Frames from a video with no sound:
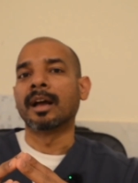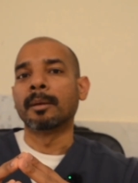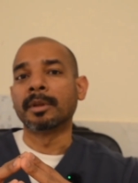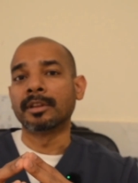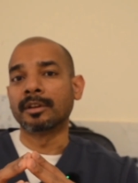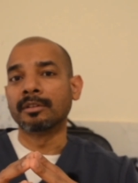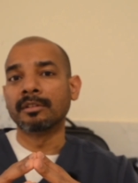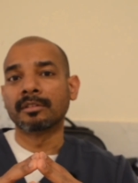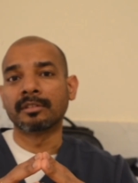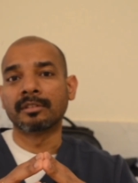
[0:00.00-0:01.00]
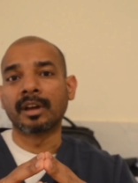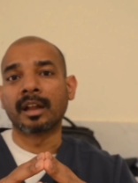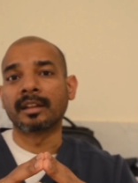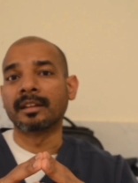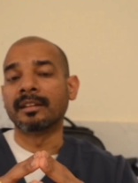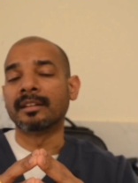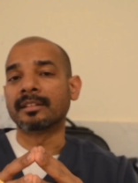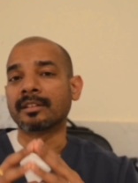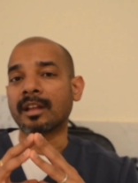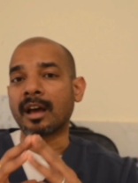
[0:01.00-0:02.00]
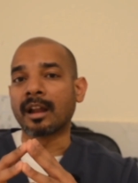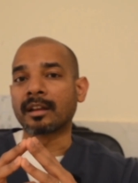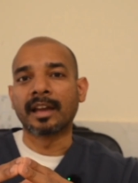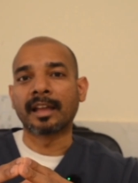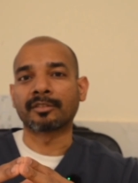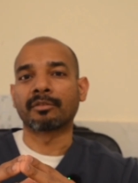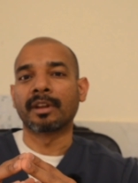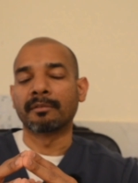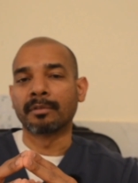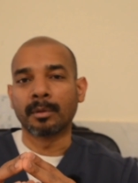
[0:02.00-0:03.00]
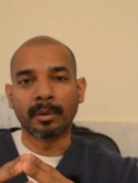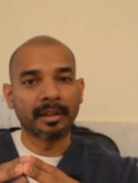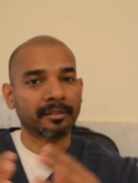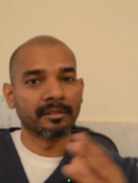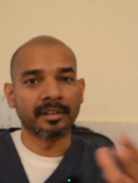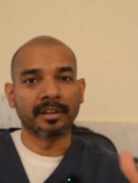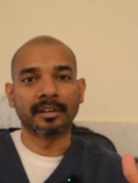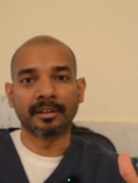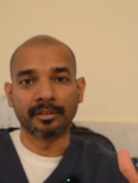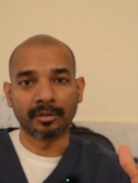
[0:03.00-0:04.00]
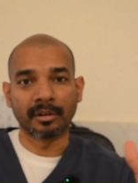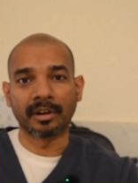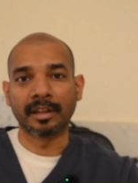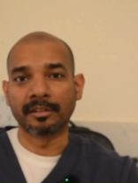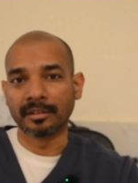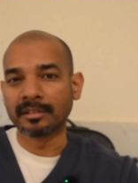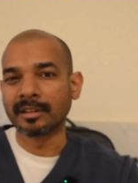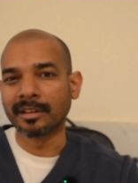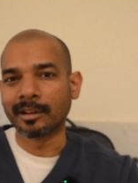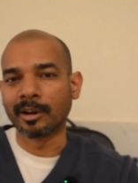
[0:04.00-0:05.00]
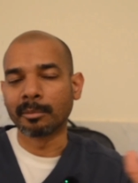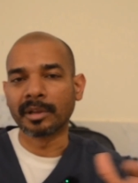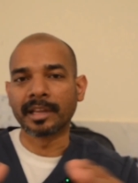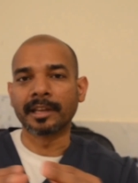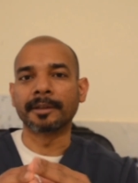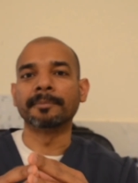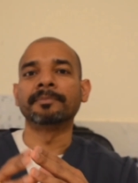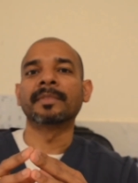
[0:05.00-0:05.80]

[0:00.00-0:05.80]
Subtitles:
But the good news is that it's not as straightforward as a genetic disorder either. It's a little complicated.